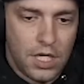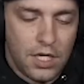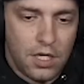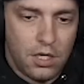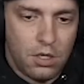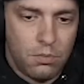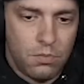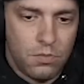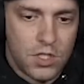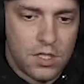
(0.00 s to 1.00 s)

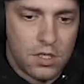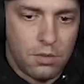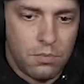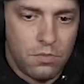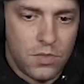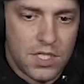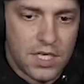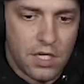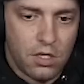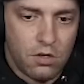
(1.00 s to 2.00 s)
games
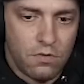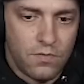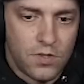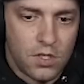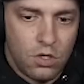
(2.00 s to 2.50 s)
themselves